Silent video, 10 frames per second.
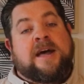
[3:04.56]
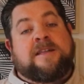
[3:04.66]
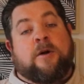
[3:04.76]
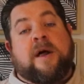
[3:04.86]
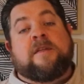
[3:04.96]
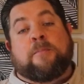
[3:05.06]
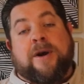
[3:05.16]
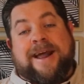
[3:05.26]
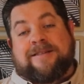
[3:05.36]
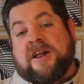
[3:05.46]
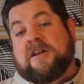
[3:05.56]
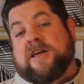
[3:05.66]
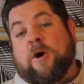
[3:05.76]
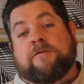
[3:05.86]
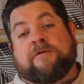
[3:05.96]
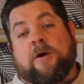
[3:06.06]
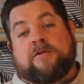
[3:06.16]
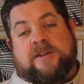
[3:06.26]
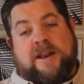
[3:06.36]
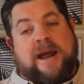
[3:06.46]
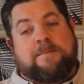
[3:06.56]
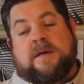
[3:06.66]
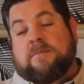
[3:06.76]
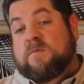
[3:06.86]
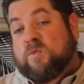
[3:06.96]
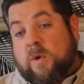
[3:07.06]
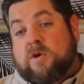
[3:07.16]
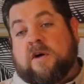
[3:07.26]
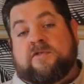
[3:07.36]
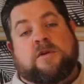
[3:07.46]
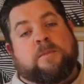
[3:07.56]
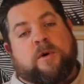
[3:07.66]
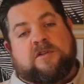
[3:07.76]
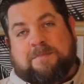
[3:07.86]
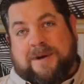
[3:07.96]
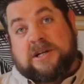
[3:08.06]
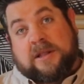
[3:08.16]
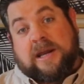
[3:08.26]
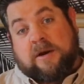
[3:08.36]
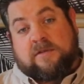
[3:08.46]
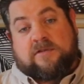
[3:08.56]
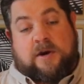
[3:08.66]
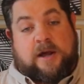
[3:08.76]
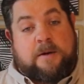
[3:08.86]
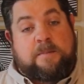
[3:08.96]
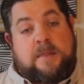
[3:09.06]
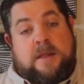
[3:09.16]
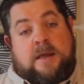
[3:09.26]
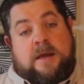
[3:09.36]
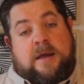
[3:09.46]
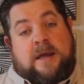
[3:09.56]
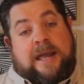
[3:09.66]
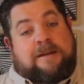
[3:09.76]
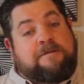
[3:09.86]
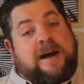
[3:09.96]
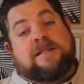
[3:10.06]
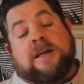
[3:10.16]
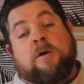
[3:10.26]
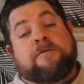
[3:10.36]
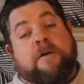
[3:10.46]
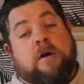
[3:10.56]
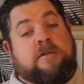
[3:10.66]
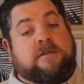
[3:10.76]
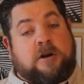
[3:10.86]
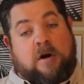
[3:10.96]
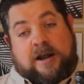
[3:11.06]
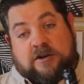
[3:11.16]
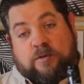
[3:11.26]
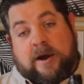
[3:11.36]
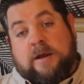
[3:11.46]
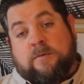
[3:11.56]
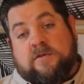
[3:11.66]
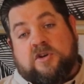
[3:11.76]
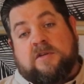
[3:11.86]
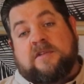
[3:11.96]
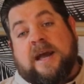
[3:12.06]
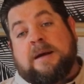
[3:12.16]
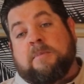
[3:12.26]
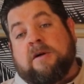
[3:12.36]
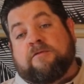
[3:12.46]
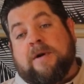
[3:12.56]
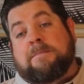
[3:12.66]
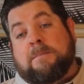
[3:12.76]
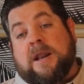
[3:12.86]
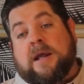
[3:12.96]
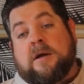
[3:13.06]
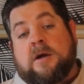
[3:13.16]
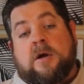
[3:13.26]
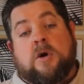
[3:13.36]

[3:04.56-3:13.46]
There are other brands under the Old Forester name that will cost you more, especially here in Australia. In fact, the Old Forester 1920 was just named by Fred Minnick.